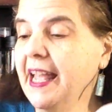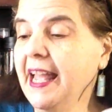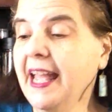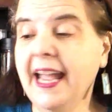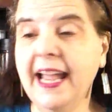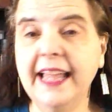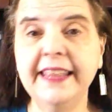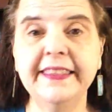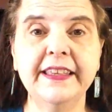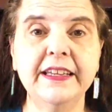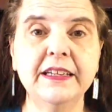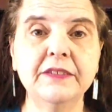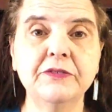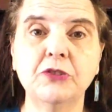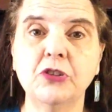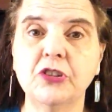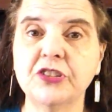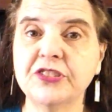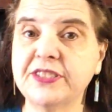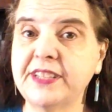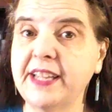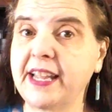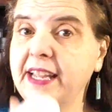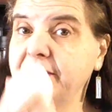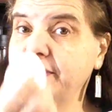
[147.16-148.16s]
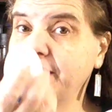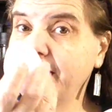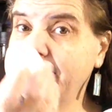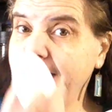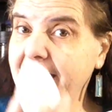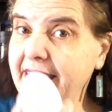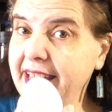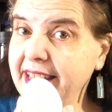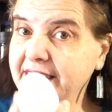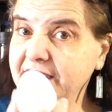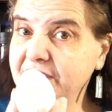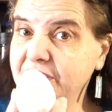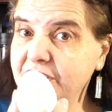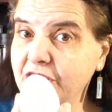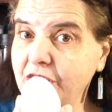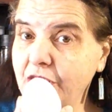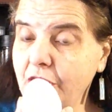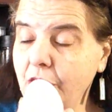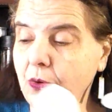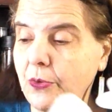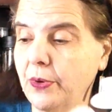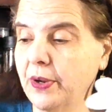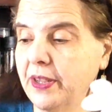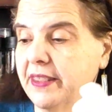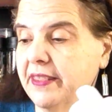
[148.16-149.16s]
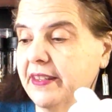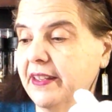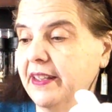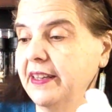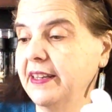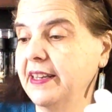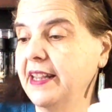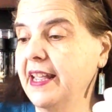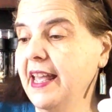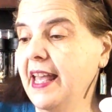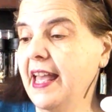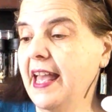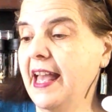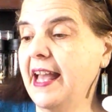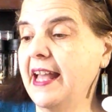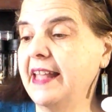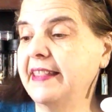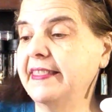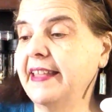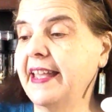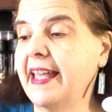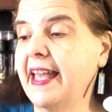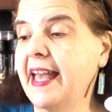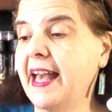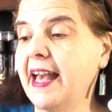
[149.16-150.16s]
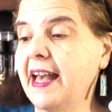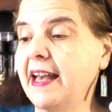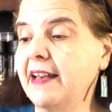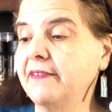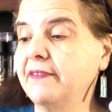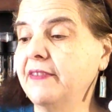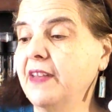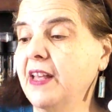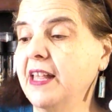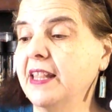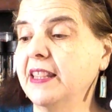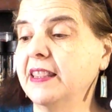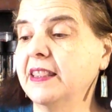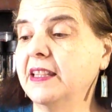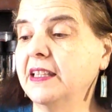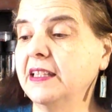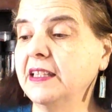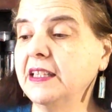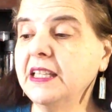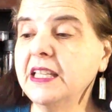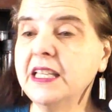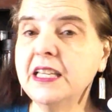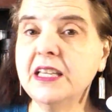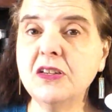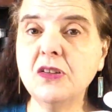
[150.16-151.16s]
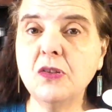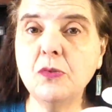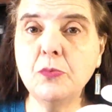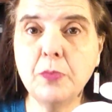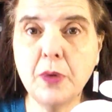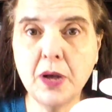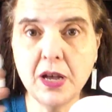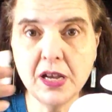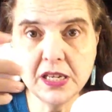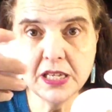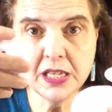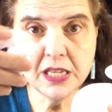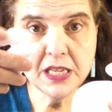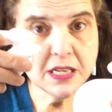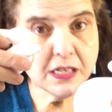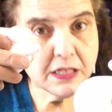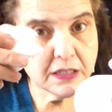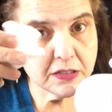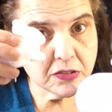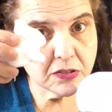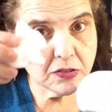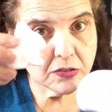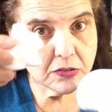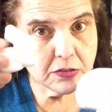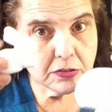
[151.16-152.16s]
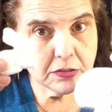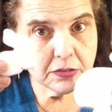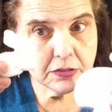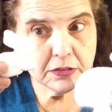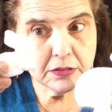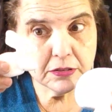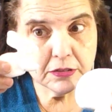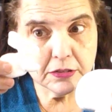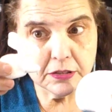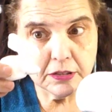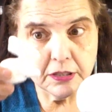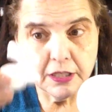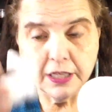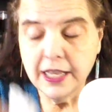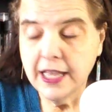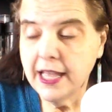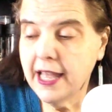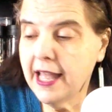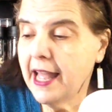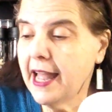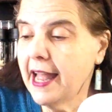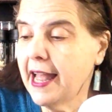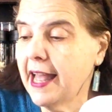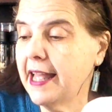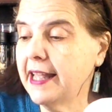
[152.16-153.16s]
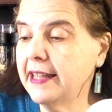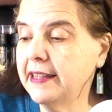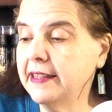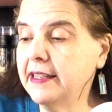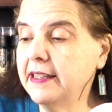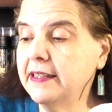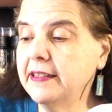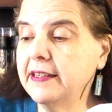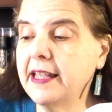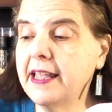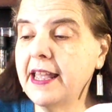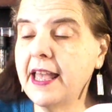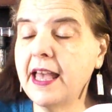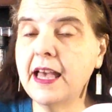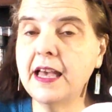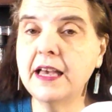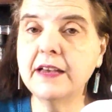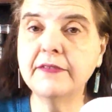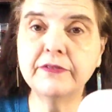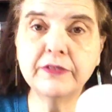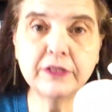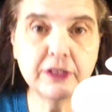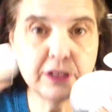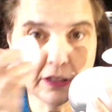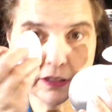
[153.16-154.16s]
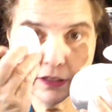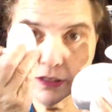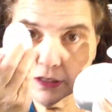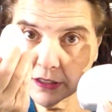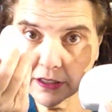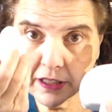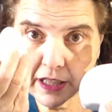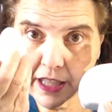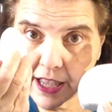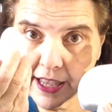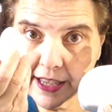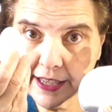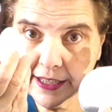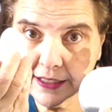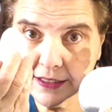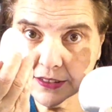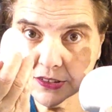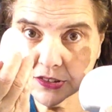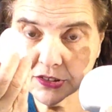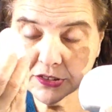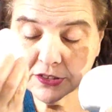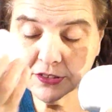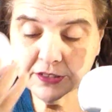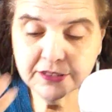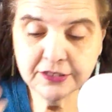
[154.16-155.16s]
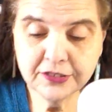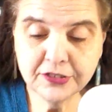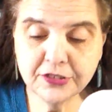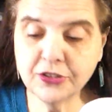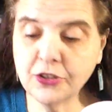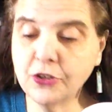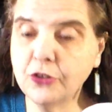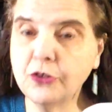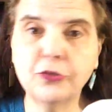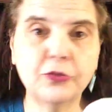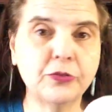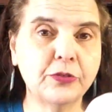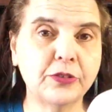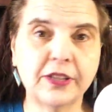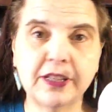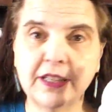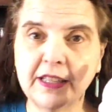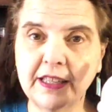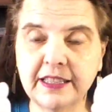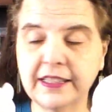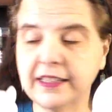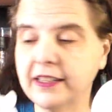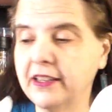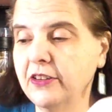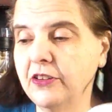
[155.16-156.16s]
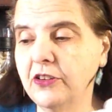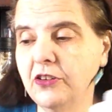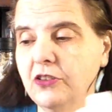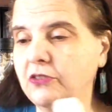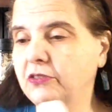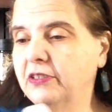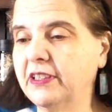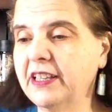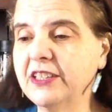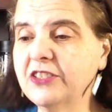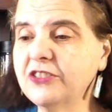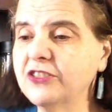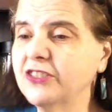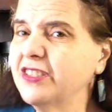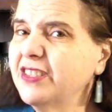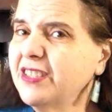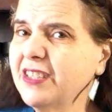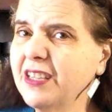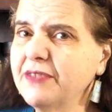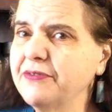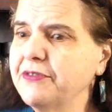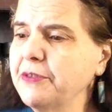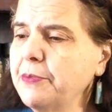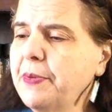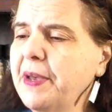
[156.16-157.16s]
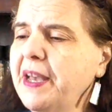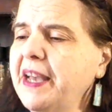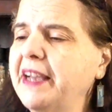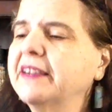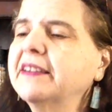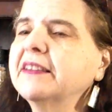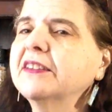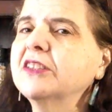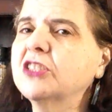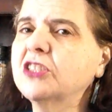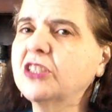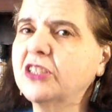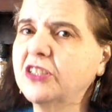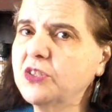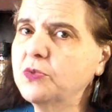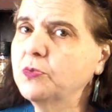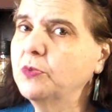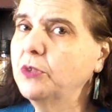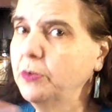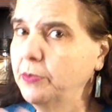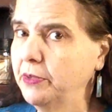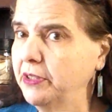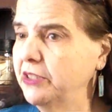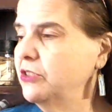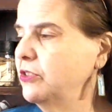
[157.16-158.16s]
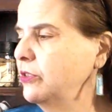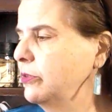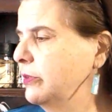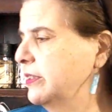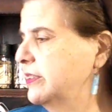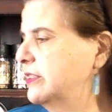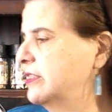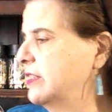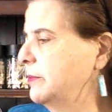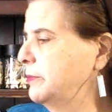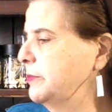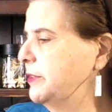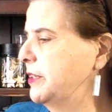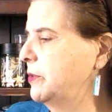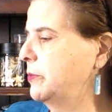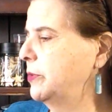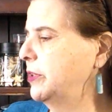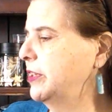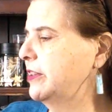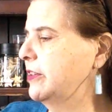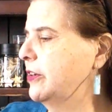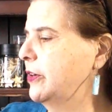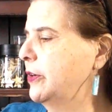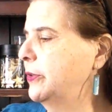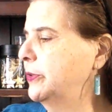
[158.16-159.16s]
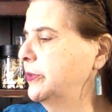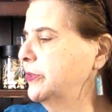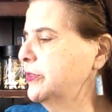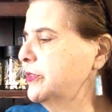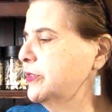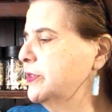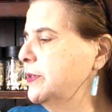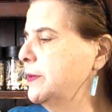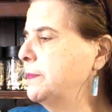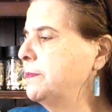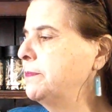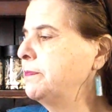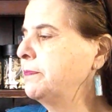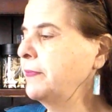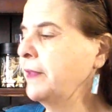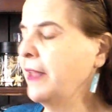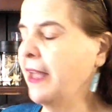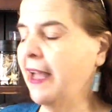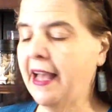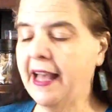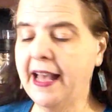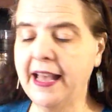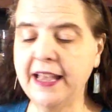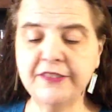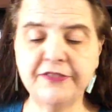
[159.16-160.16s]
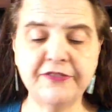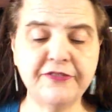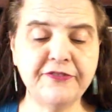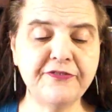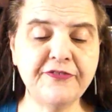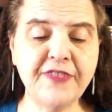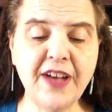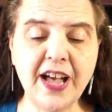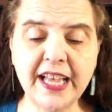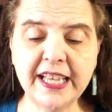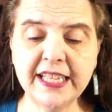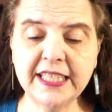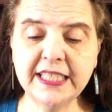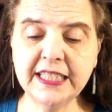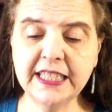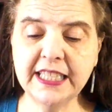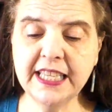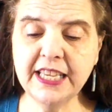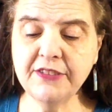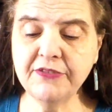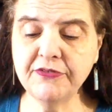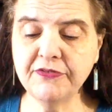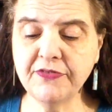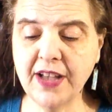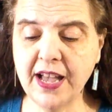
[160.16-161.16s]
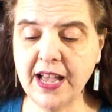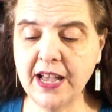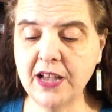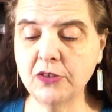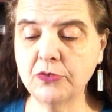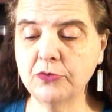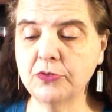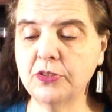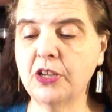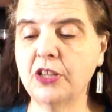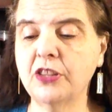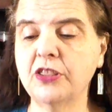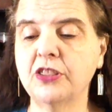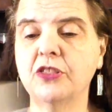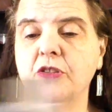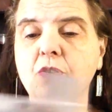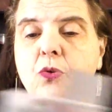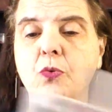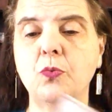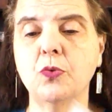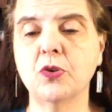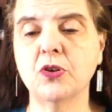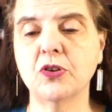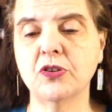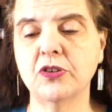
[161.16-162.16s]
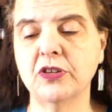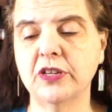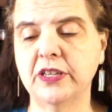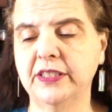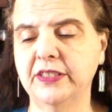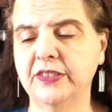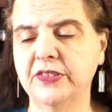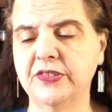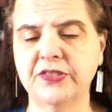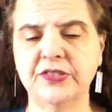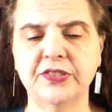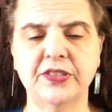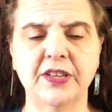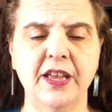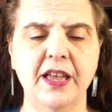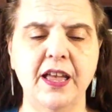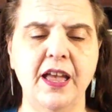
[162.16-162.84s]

And then, of course, they have the eggs to go with it, and they have the little bunnies, and then they have the little eggs. So, you know, get yourself a package because we'll be doing something with those. I finally found the words.